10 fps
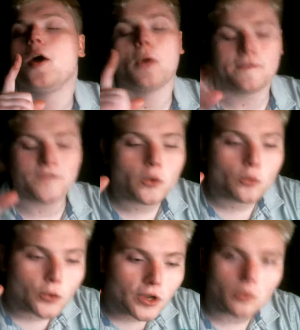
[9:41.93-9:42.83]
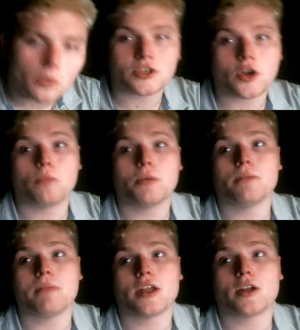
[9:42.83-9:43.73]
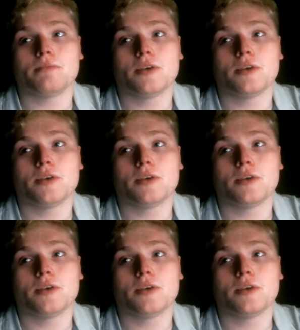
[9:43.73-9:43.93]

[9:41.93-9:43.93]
if you really want to go put a man on the